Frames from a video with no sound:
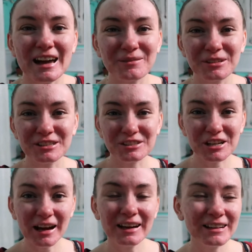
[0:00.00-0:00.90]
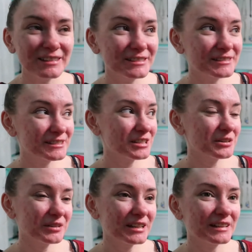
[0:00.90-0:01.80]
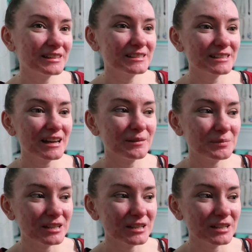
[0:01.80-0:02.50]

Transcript: I'm gonna try and start reading this again,